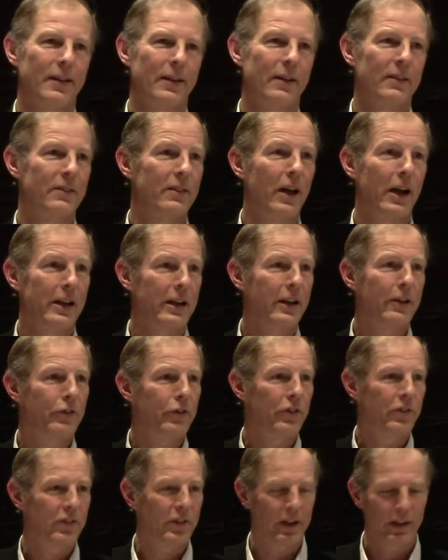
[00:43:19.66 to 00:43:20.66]
is not
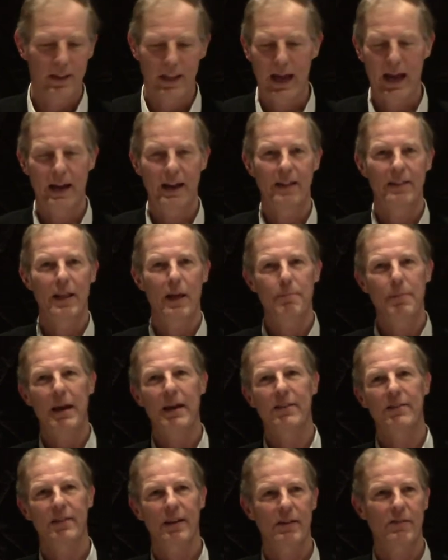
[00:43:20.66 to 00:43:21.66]
interested in that, and they
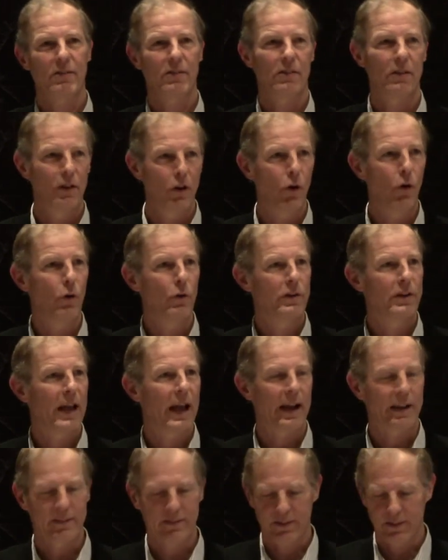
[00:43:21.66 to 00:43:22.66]
pay such low
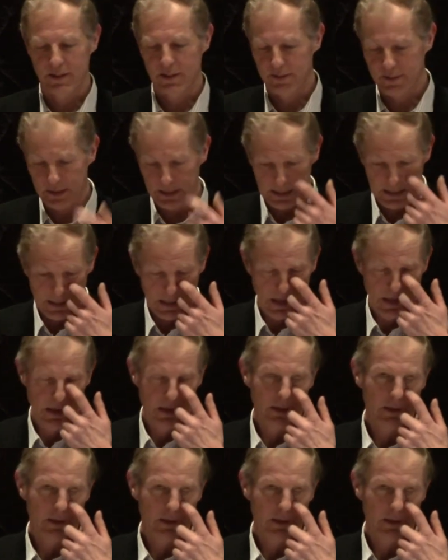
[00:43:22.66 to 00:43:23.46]
tax to the city,